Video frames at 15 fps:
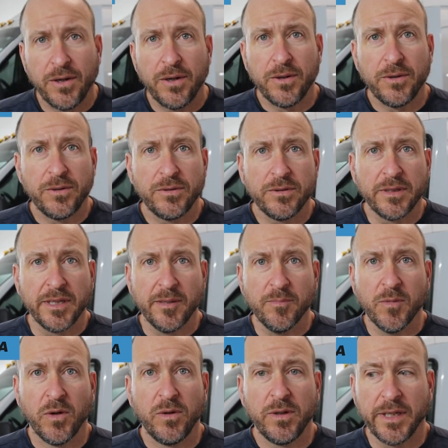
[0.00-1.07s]
Holy
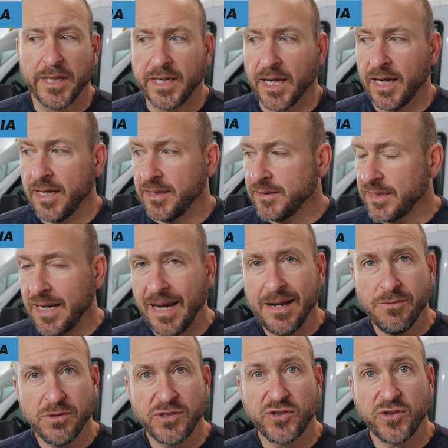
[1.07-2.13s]
moly, guys.
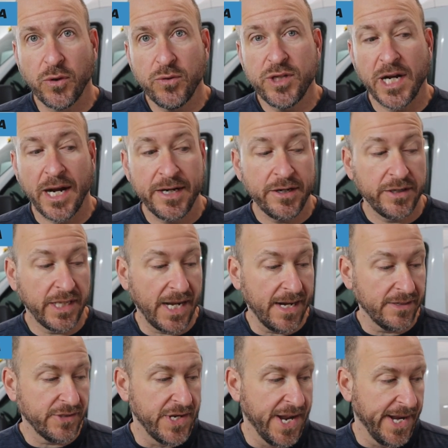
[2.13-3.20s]
I was so tired
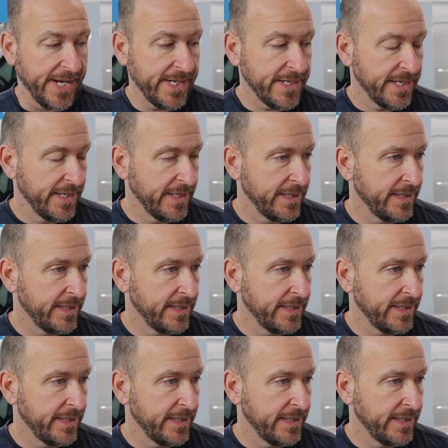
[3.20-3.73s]
last night.